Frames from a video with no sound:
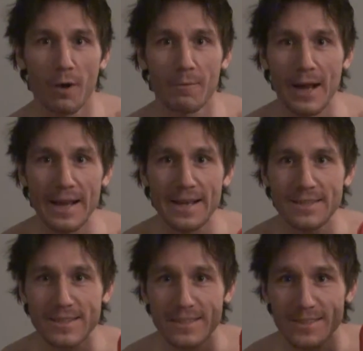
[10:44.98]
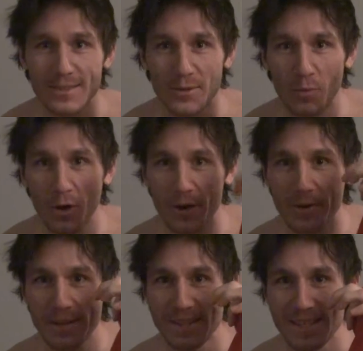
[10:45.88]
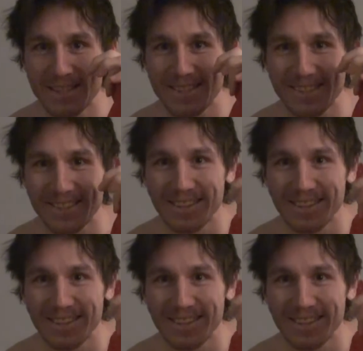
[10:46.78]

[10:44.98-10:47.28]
I guess, water in this.